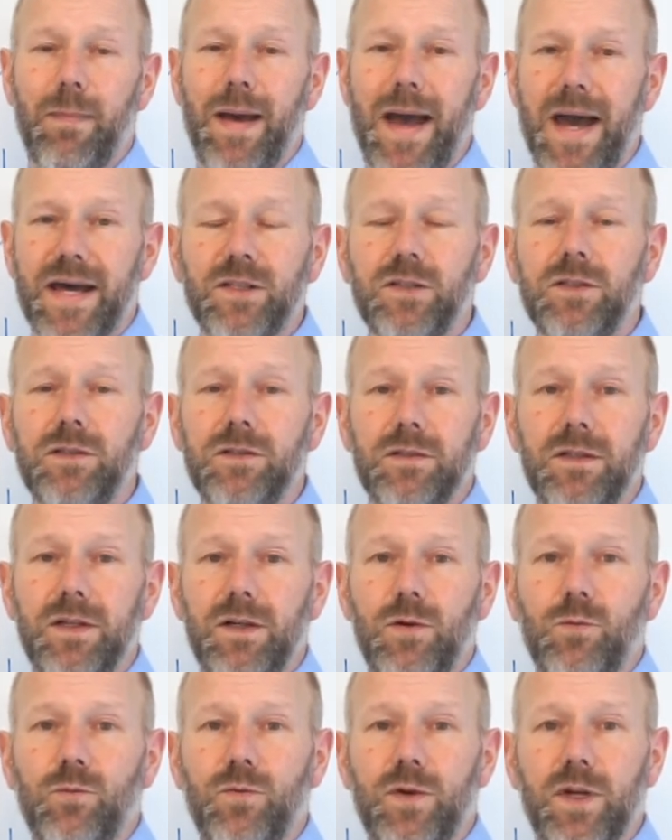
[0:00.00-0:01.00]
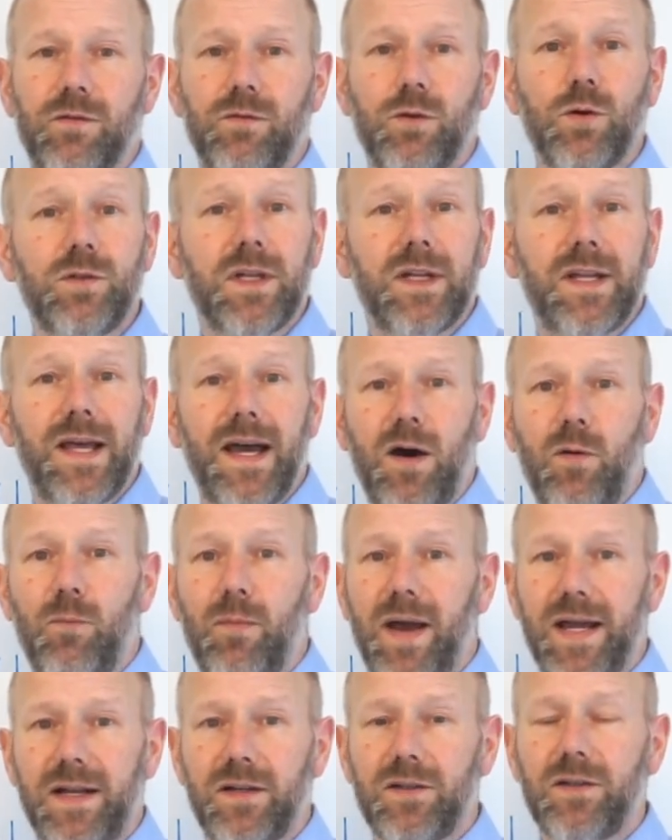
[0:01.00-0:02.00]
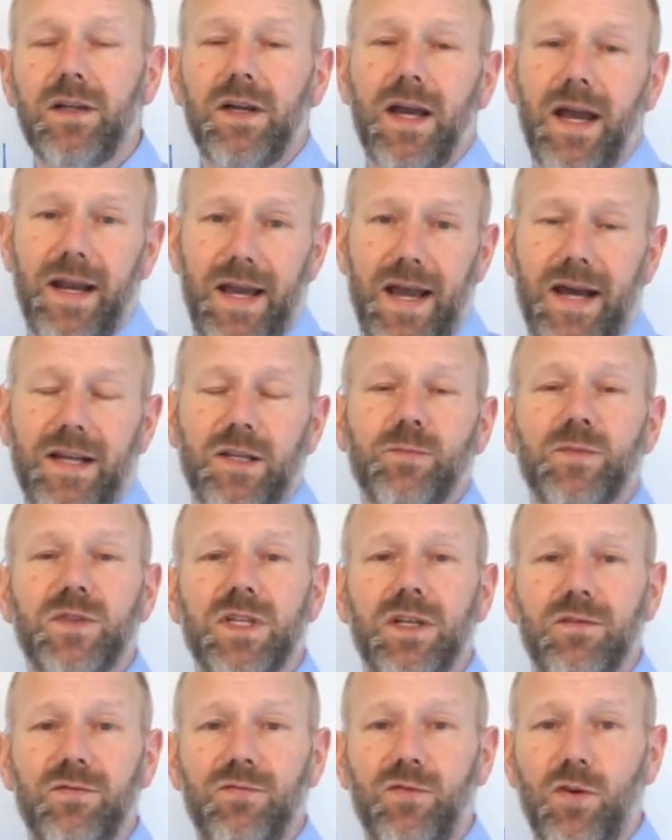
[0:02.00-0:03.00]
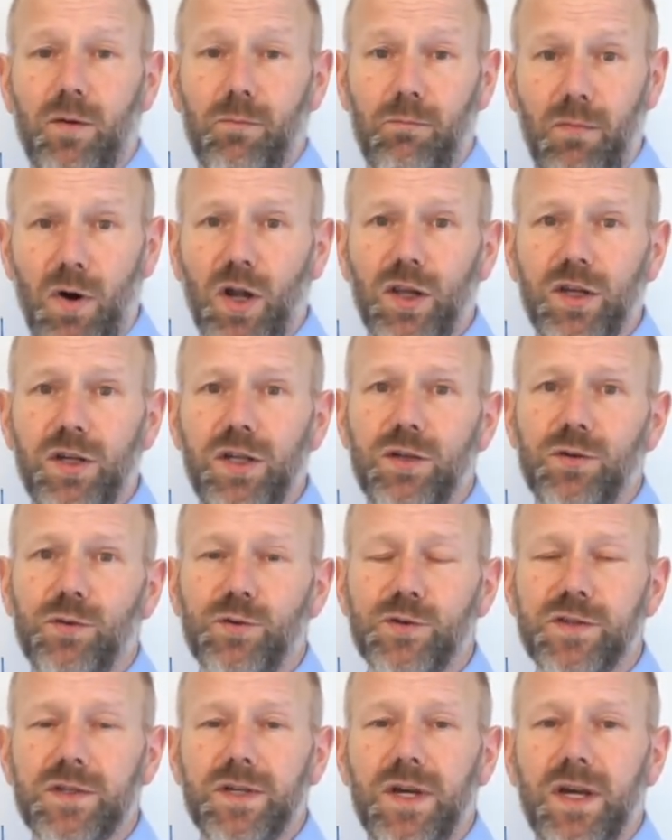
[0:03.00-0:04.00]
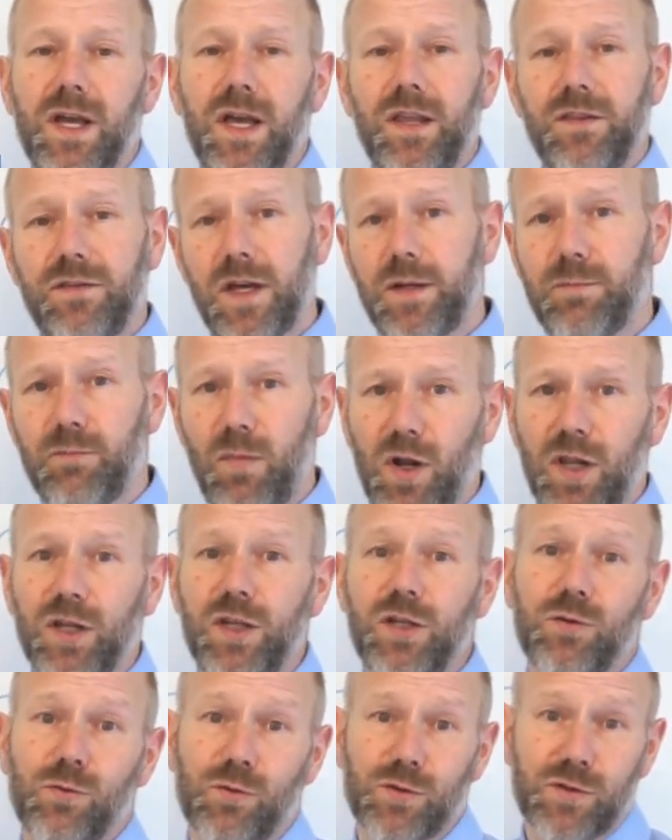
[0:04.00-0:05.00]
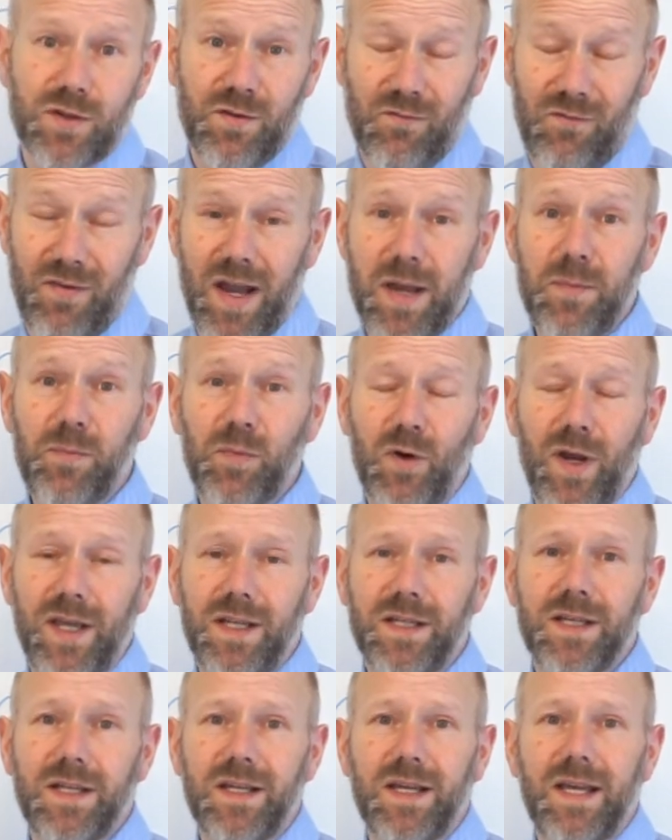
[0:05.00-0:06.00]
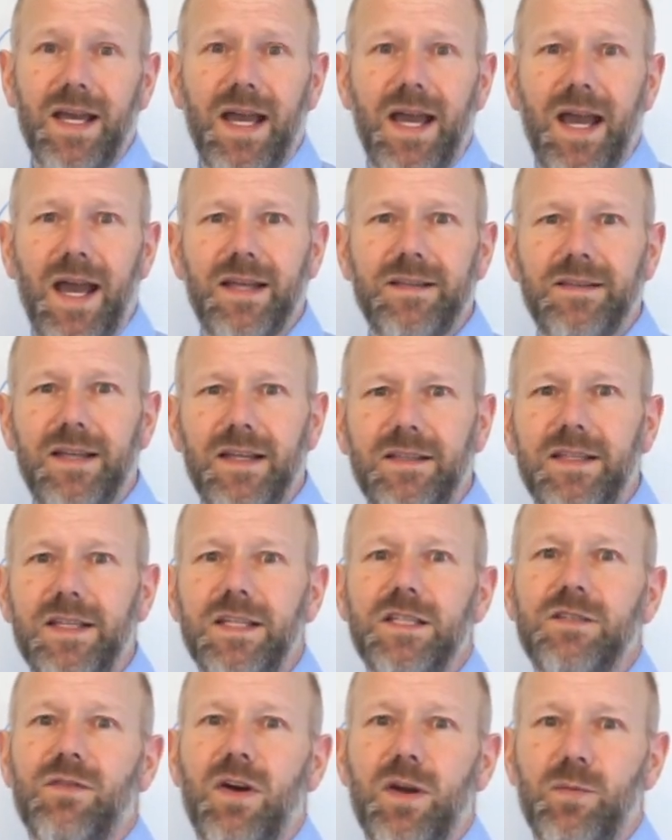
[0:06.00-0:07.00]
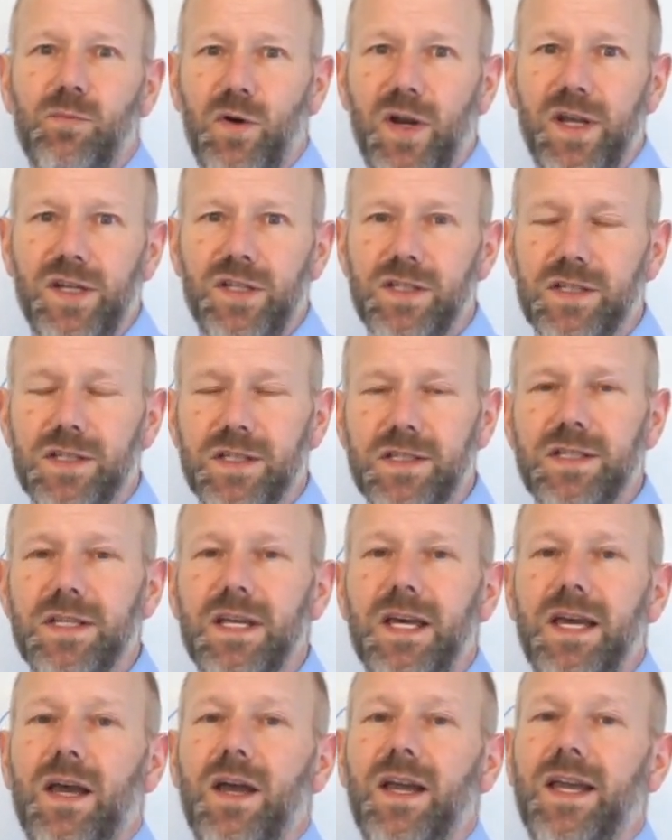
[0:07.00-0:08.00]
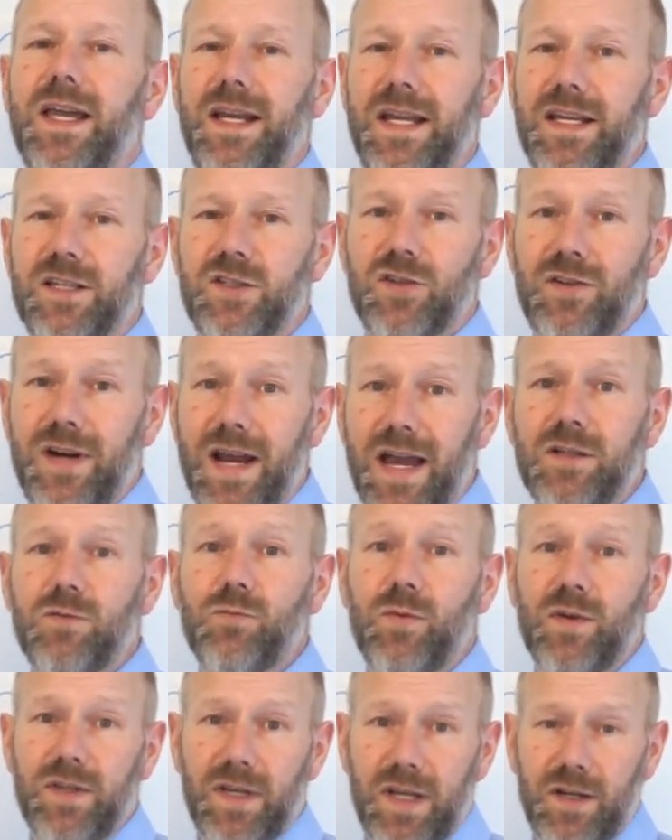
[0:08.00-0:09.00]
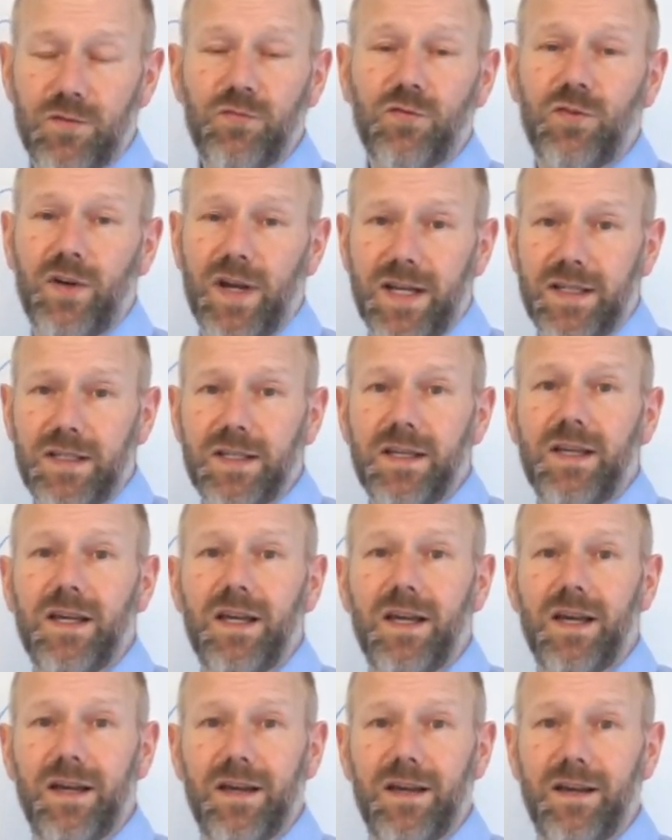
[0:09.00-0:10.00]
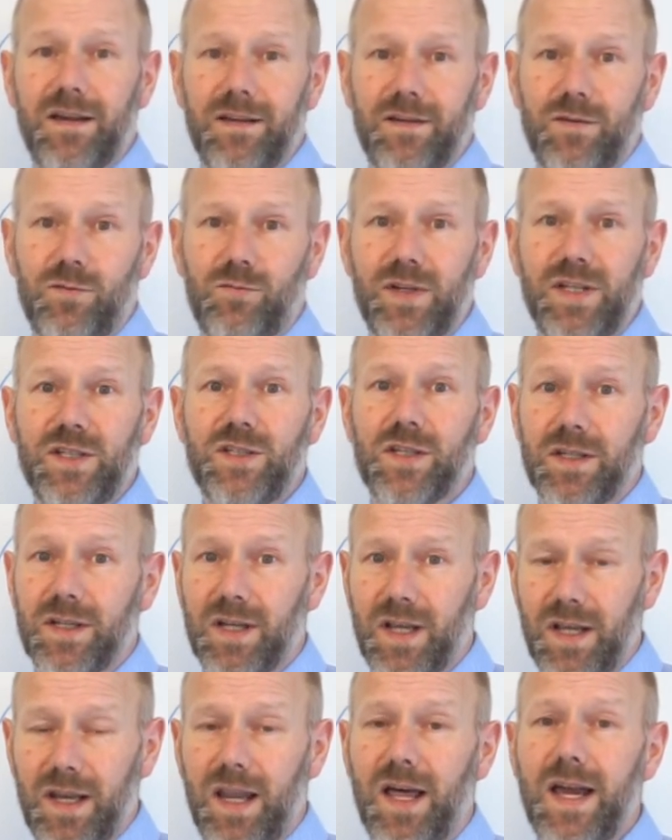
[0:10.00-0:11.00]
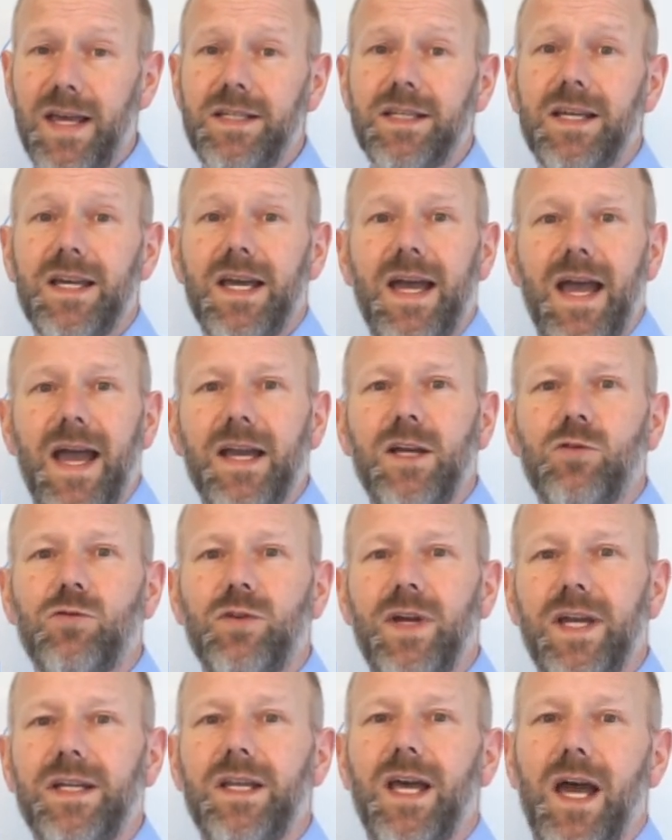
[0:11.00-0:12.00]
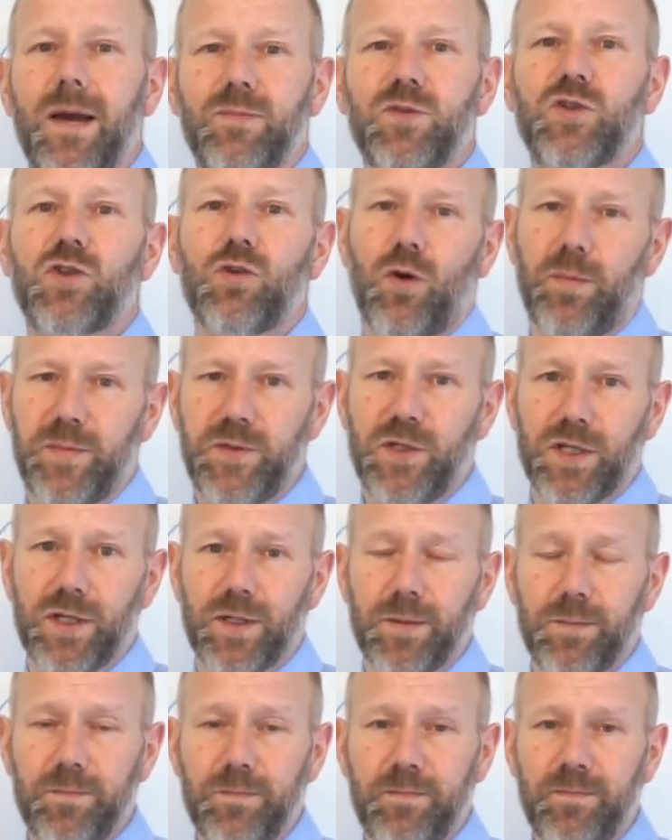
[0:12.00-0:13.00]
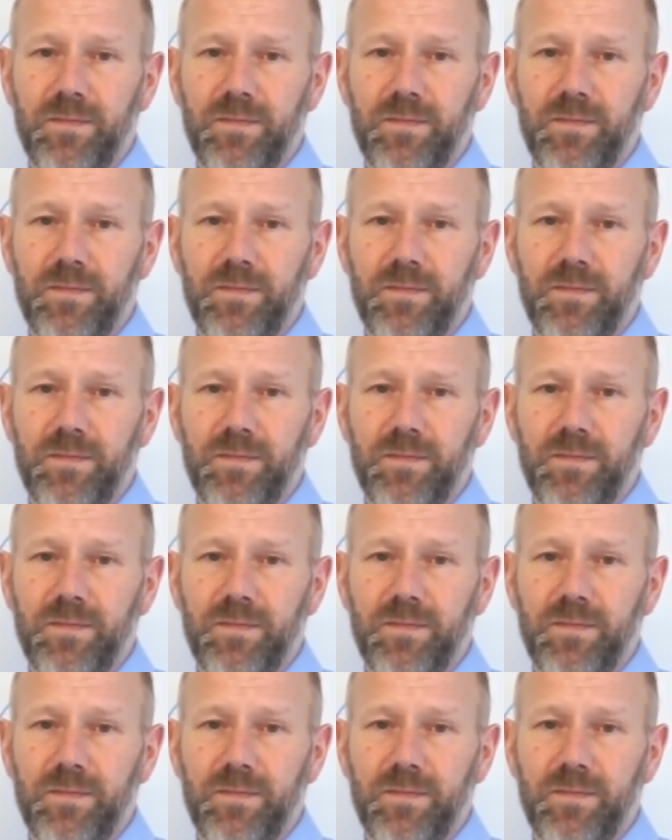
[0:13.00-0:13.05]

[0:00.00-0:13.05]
matter, we have looked at how matter and atoms can form molecules, that molecules vibrate, and that these vibrations can interact with infrared uh, region light and create absorption.